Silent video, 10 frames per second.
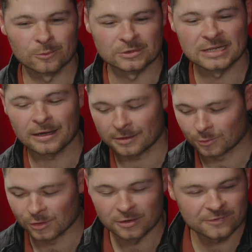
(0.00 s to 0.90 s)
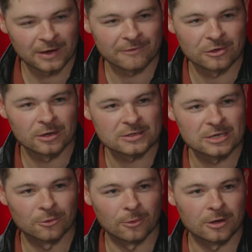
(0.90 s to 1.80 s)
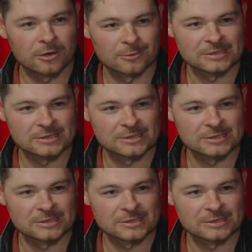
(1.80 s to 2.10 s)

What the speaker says: were those 5 units year one, or was